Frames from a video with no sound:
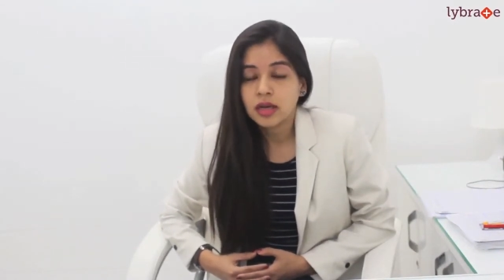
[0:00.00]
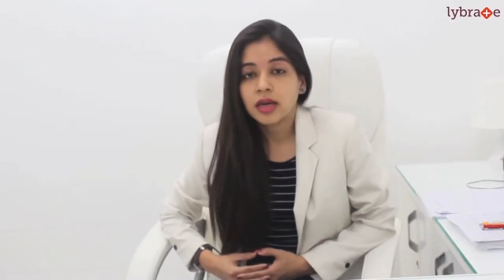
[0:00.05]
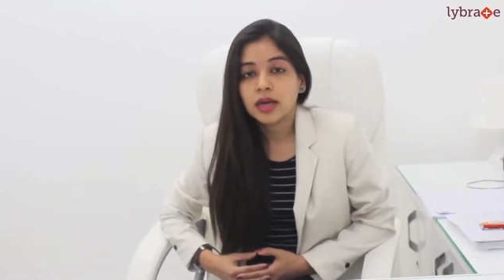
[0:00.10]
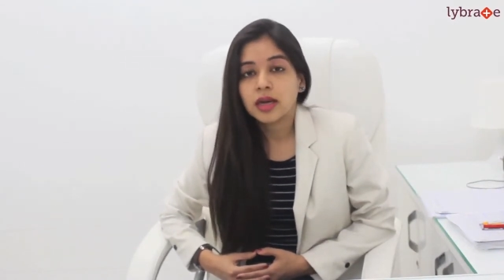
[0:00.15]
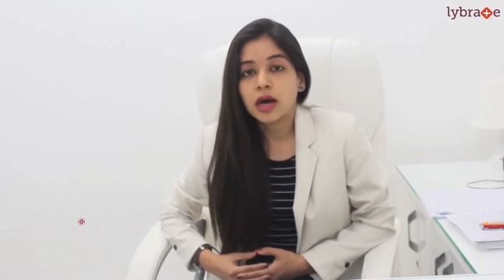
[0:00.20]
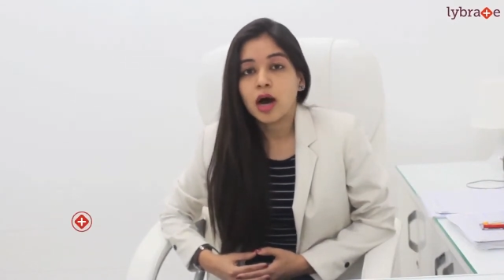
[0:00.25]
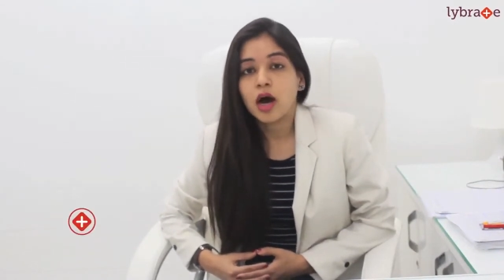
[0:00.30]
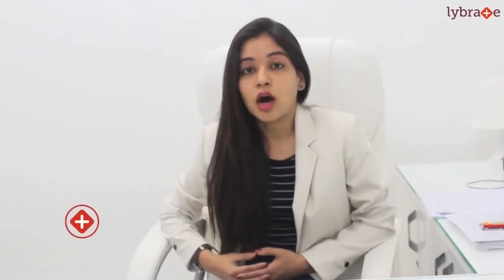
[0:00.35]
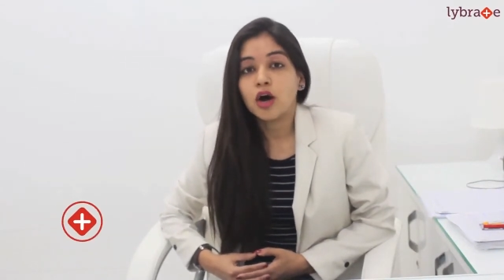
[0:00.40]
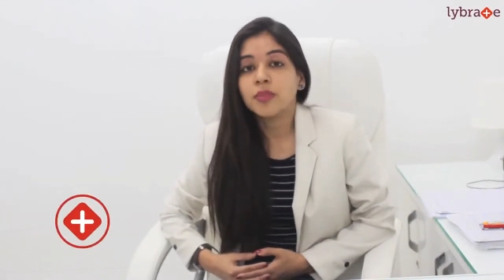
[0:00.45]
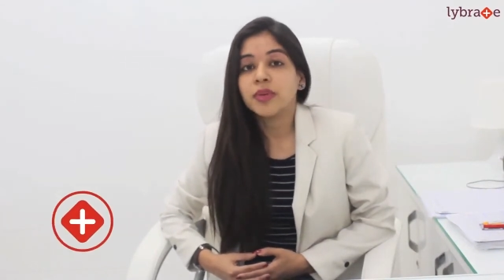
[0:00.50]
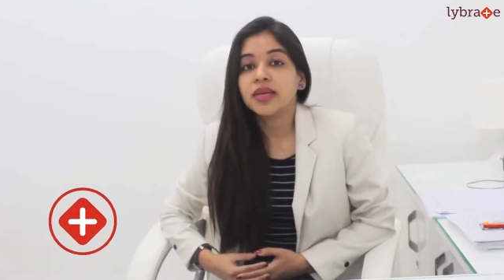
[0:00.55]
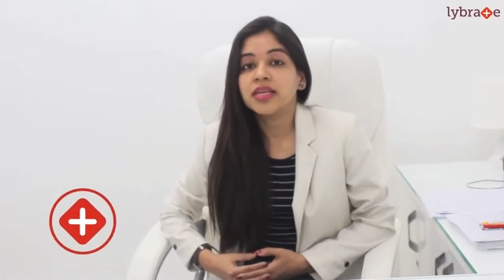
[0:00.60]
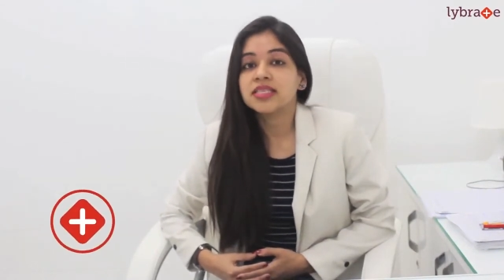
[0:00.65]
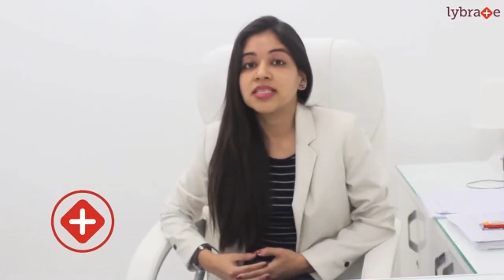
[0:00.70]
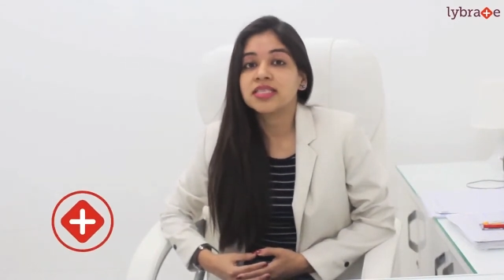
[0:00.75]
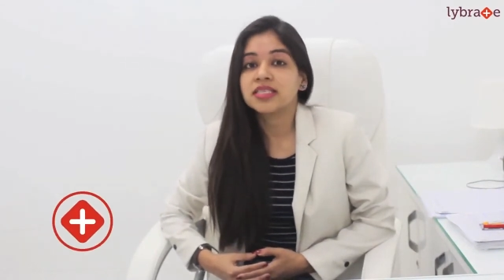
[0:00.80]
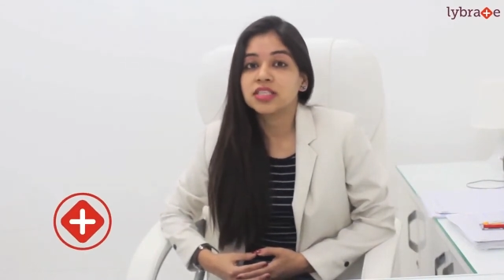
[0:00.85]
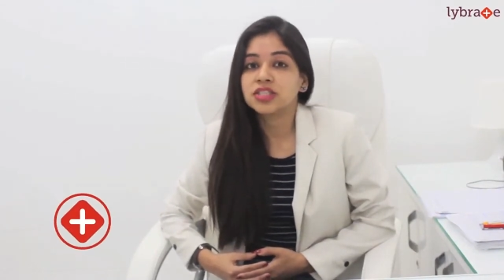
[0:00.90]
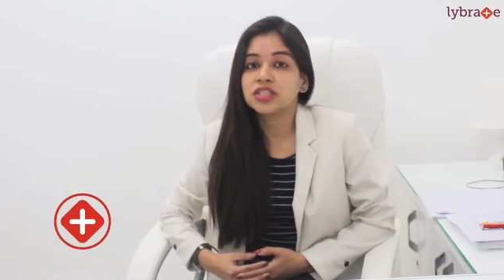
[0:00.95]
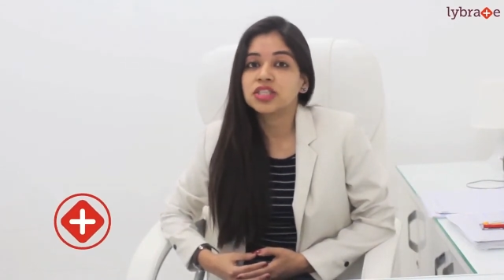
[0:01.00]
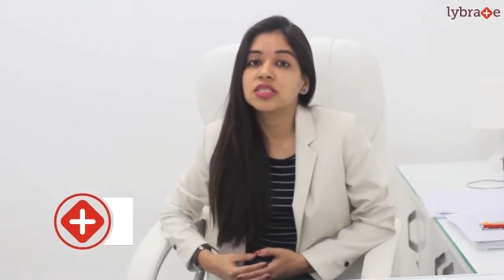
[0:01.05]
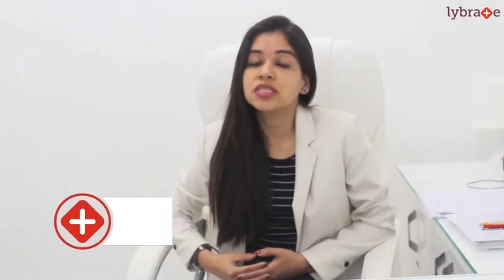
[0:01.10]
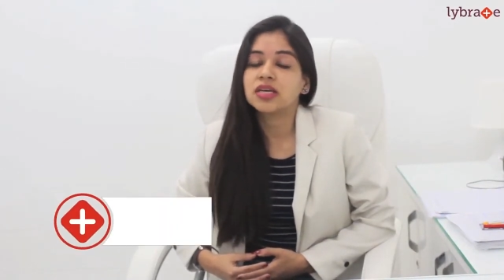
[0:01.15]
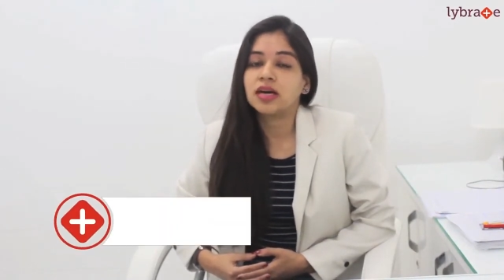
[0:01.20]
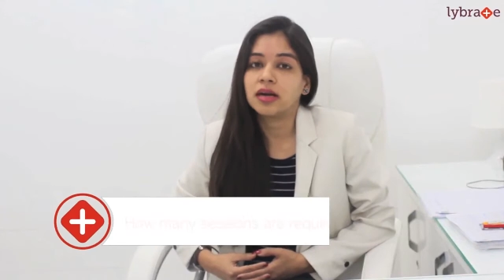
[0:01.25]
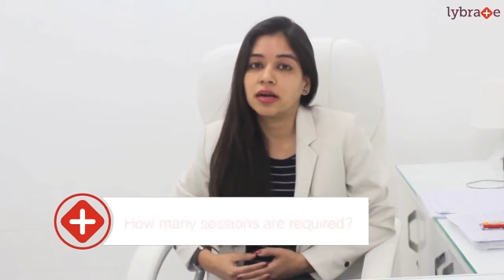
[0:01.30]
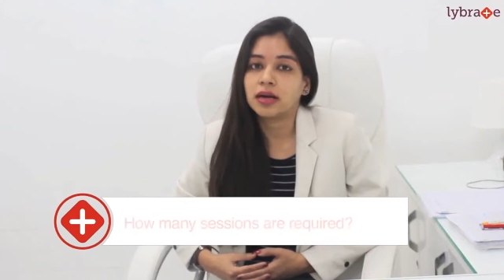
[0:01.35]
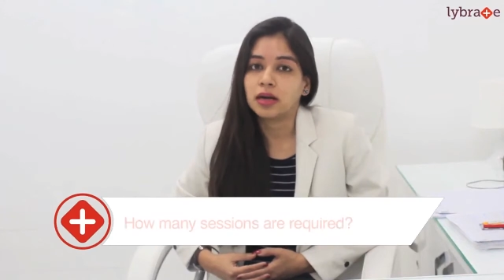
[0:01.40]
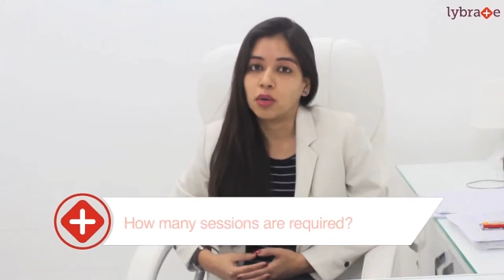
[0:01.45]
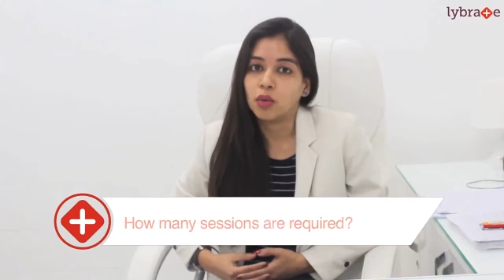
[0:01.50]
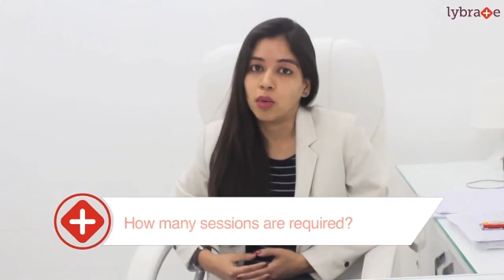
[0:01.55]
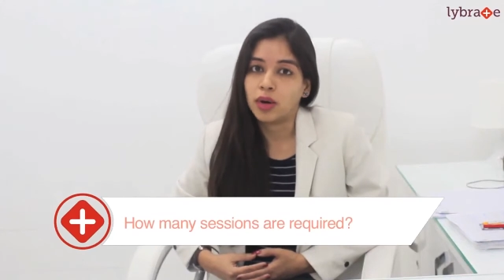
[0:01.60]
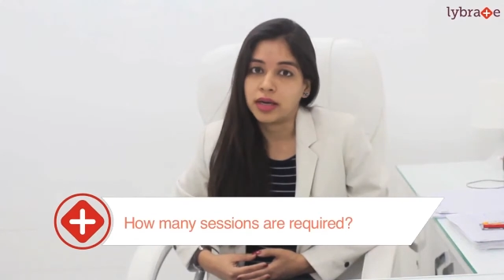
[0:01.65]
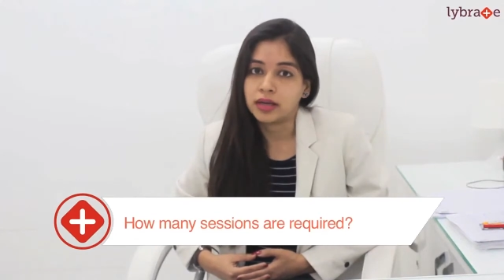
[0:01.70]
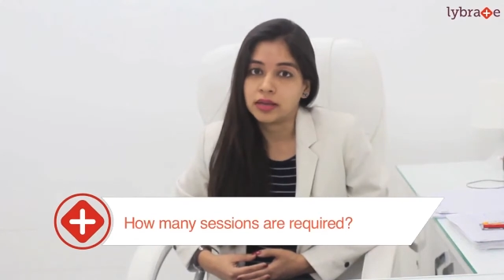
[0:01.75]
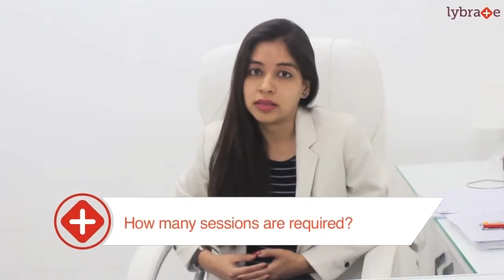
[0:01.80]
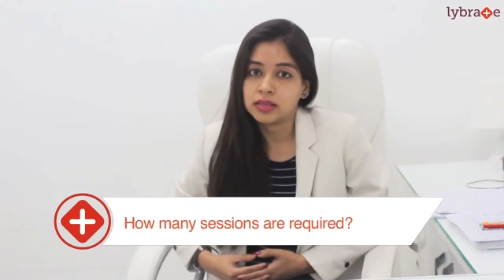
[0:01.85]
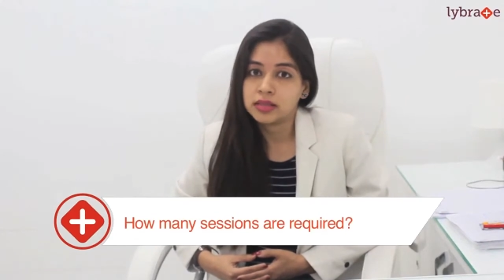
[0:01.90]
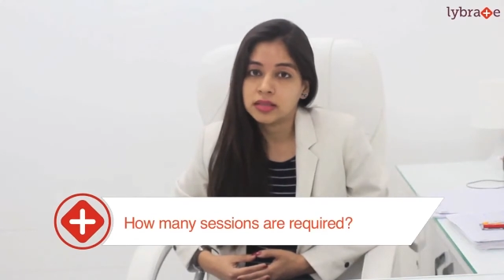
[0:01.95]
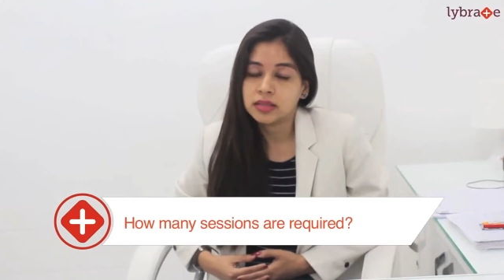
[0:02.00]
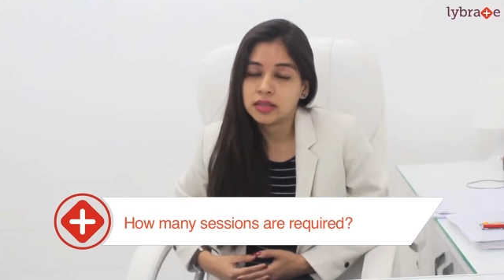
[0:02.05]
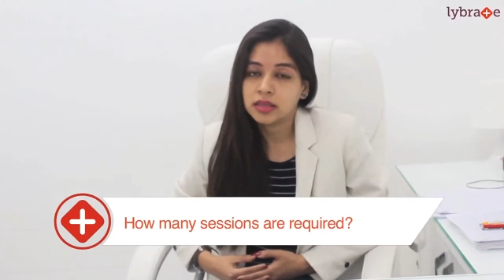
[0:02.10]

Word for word: Now how many sessions are required?